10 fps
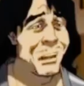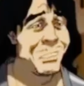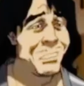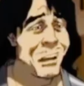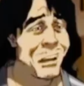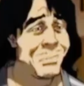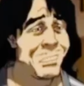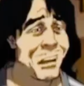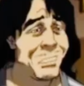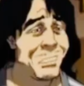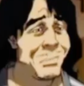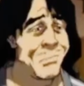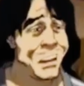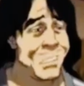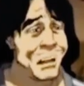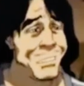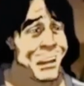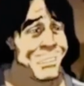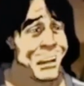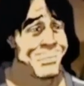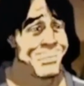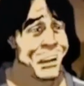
I heard you lost your deal. I'm glad you called